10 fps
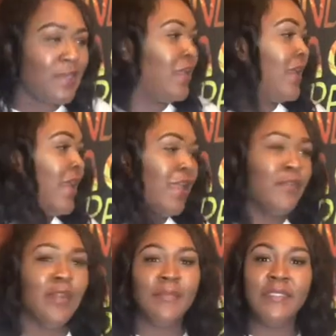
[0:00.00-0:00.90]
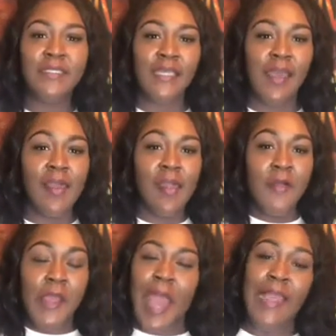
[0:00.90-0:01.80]
Like I hate when I be saying,
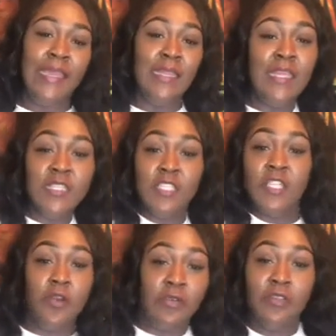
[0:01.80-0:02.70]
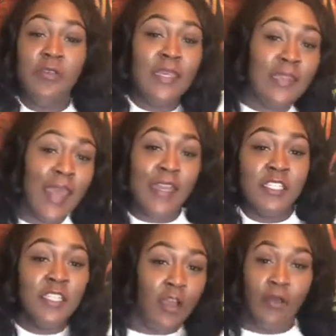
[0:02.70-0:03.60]
I get this a show, you get that a
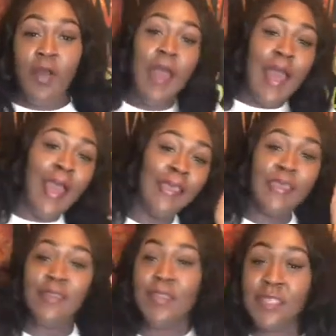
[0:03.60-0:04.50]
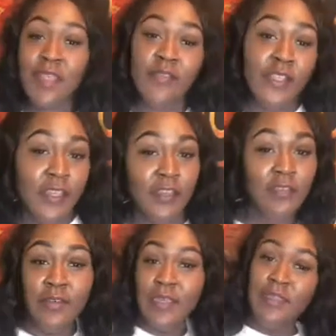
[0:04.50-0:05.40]
show, I get this every year,
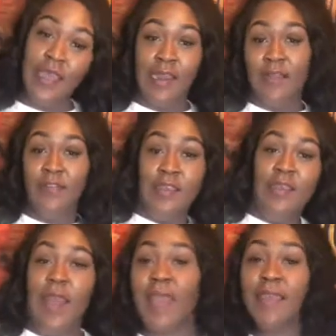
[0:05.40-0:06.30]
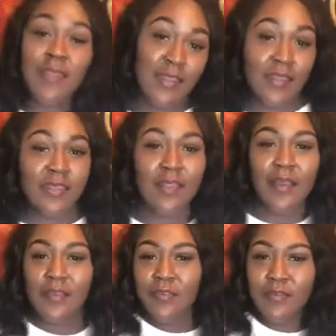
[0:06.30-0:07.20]
you get that every year, I get this.
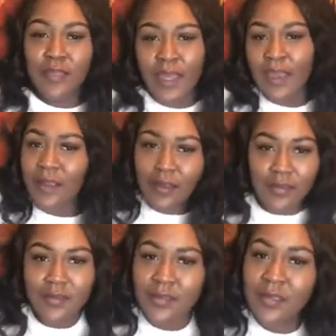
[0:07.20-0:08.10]
Like who cares?